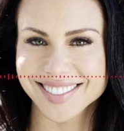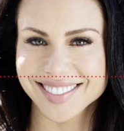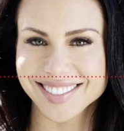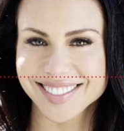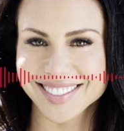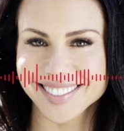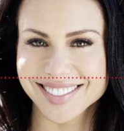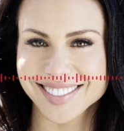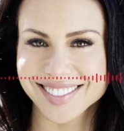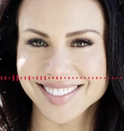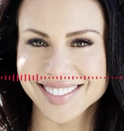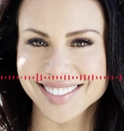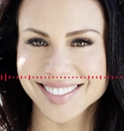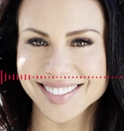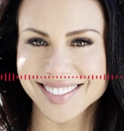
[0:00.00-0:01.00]
and
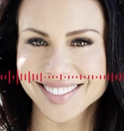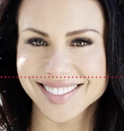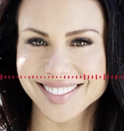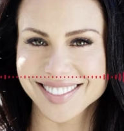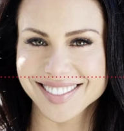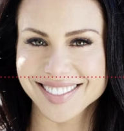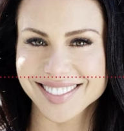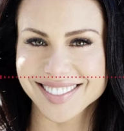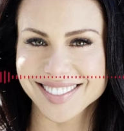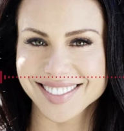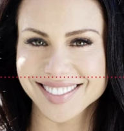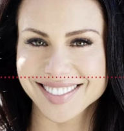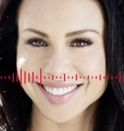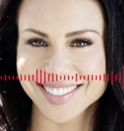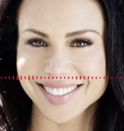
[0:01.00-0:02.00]
suffering because I
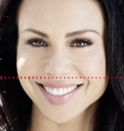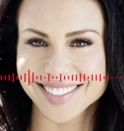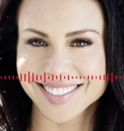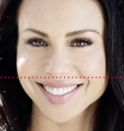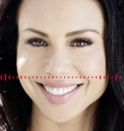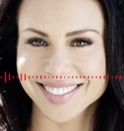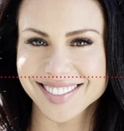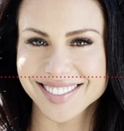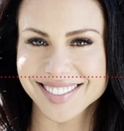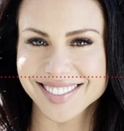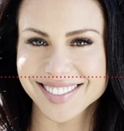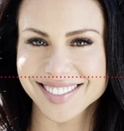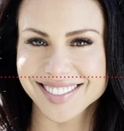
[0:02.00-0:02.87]
forget that lesson.